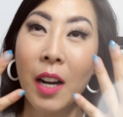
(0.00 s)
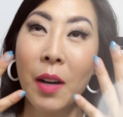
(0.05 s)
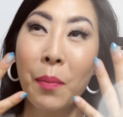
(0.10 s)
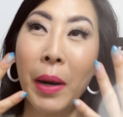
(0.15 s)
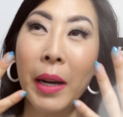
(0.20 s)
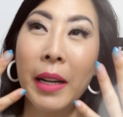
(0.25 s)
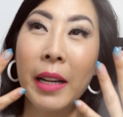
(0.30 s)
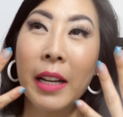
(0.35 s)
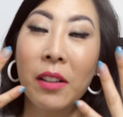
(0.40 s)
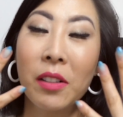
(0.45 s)

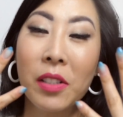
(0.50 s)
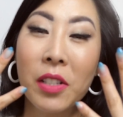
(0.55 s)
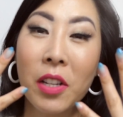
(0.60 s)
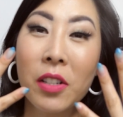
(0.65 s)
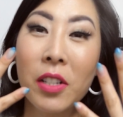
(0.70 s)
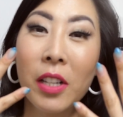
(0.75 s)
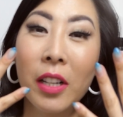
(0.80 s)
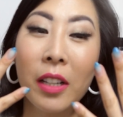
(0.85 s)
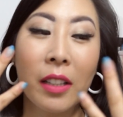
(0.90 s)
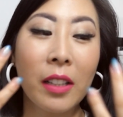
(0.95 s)
My nails are
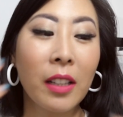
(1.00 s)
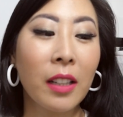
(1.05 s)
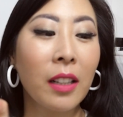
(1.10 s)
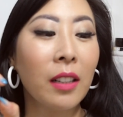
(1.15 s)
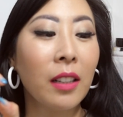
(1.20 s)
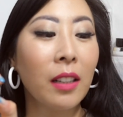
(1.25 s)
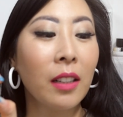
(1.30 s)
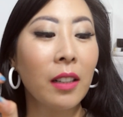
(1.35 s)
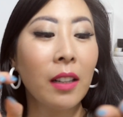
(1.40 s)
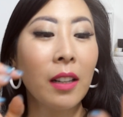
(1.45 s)
done.
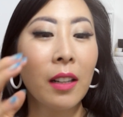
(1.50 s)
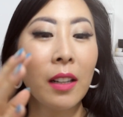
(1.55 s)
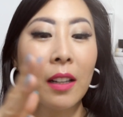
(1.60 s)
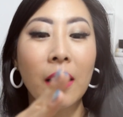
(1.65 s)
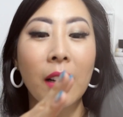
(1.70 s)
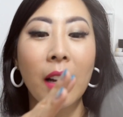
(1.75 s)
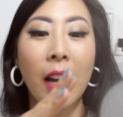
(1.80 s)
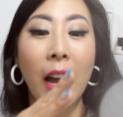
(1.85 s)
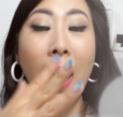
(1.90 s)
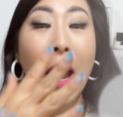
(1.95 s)

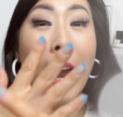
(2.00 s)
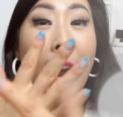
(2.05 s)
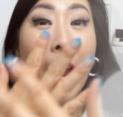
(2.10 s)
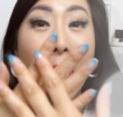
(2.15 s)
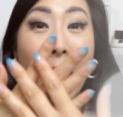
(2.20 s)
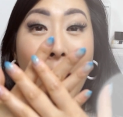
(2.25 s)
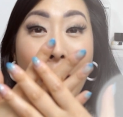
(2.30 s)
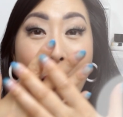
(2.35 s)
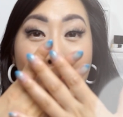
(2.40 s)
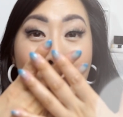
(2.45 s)

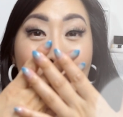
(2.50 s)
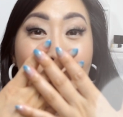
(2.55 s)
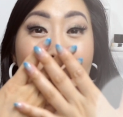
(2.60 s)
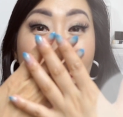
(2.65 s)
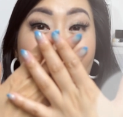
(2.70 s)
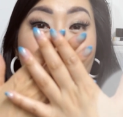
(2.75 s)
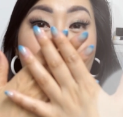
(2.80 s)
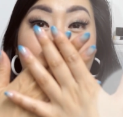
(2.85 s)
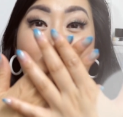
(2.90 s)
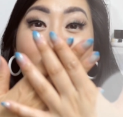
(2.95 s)
I'm
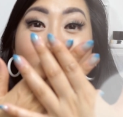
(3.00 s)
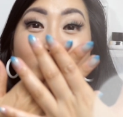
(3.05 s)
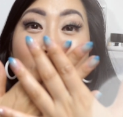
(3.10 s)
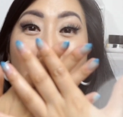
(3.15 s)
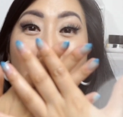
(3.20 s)
so proud of